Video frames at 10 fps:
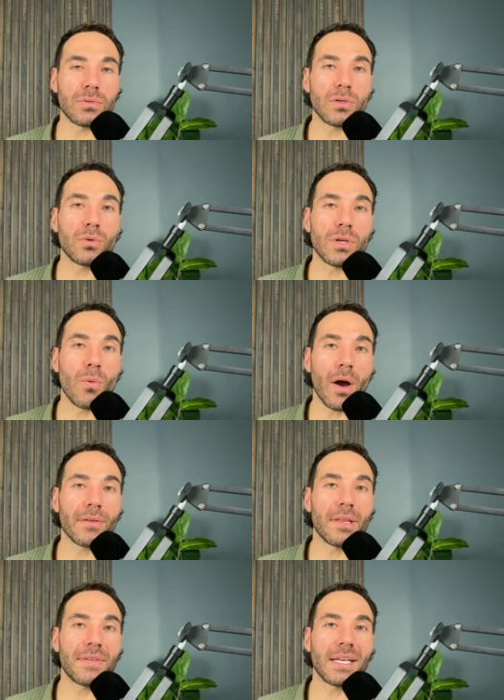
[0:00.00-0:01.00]
to who you are
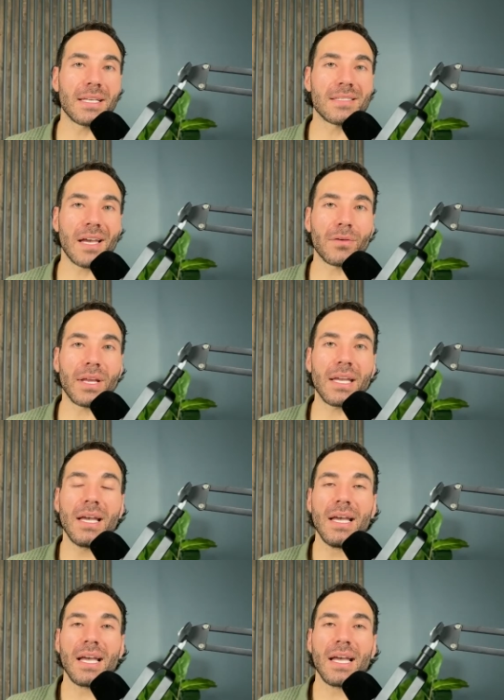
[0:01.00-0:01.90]
and living in integrity,